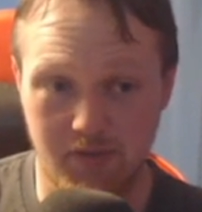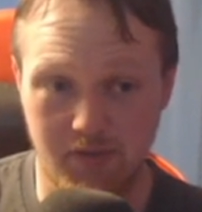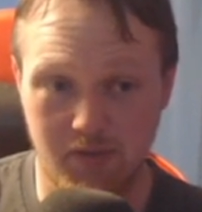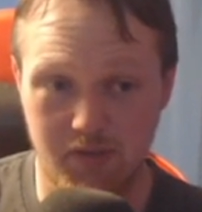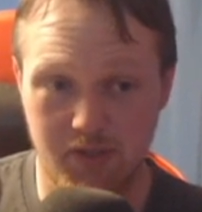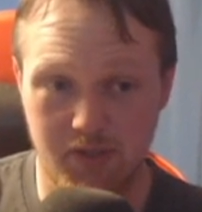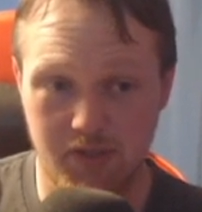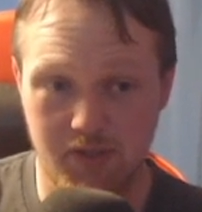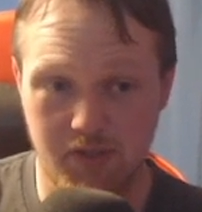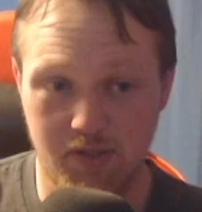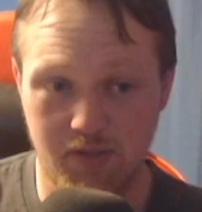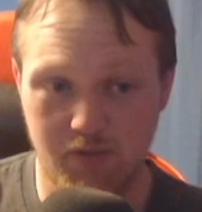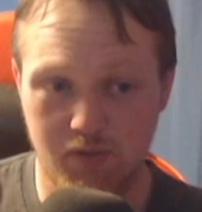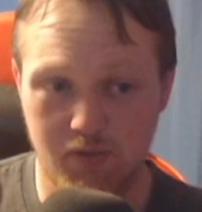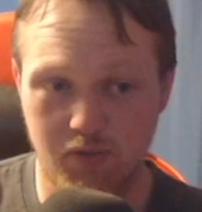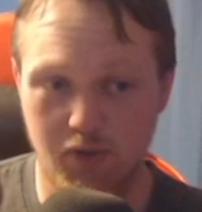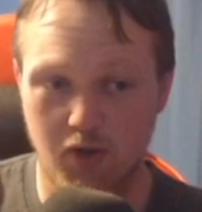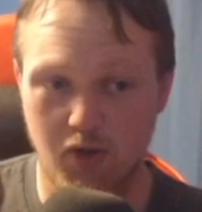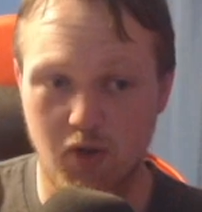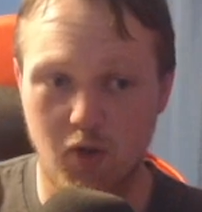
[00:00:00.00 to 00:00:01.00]
You just
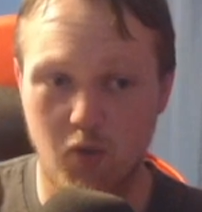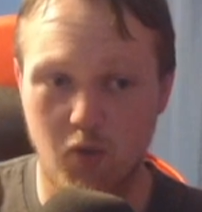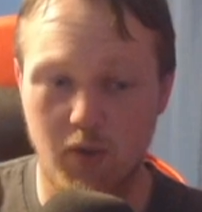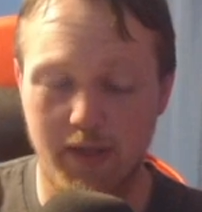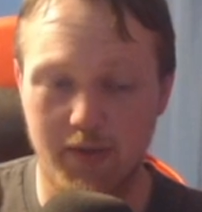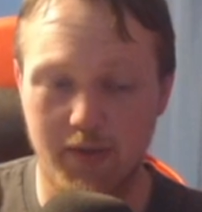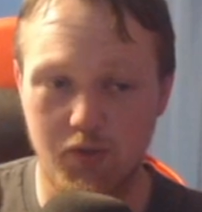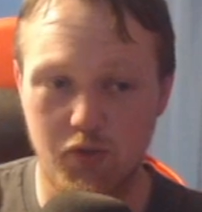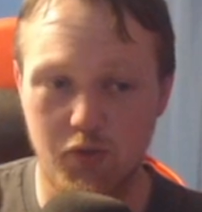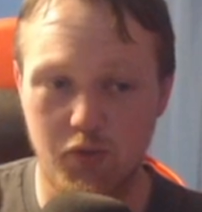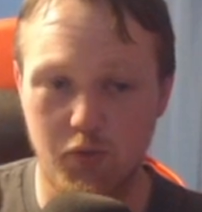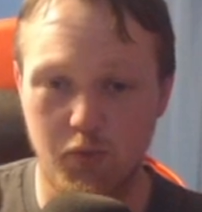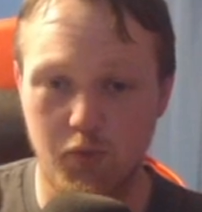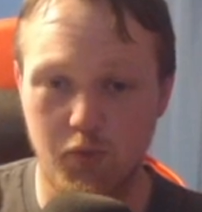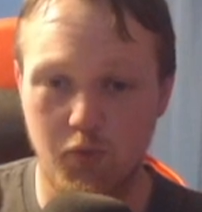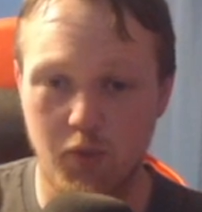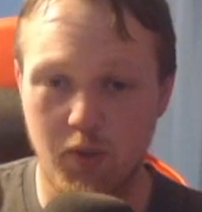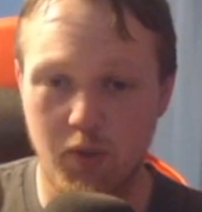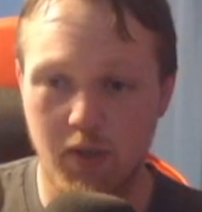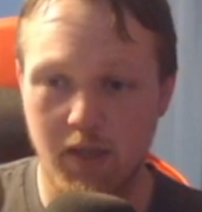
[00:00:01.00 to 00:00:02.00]
go
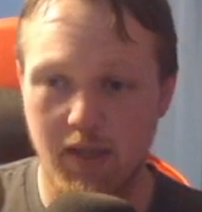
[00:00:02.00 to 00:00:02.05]
into